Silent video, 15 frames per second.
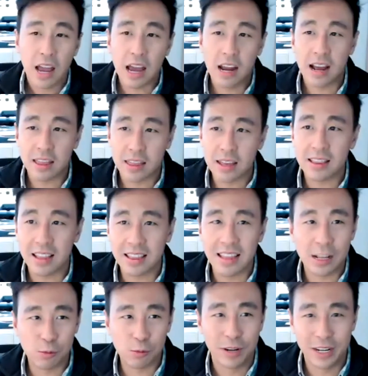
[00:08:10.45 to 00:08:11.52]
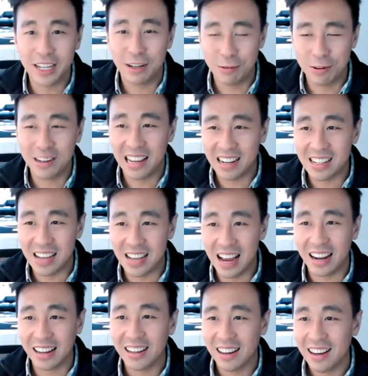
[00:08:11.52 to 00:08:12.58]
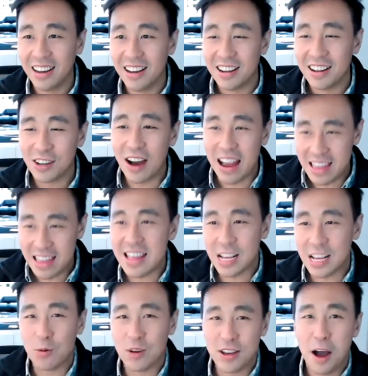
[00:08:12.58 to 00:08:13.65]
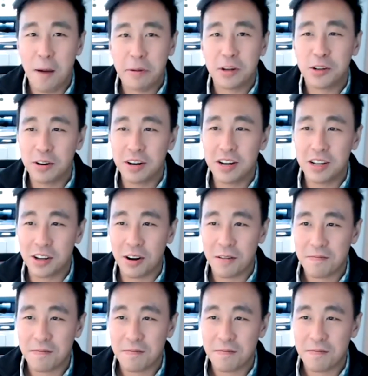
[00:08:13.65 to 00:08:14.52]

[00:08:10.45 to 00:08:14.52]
And I think that that's really, really exciting. So I think that's where the opportunities are.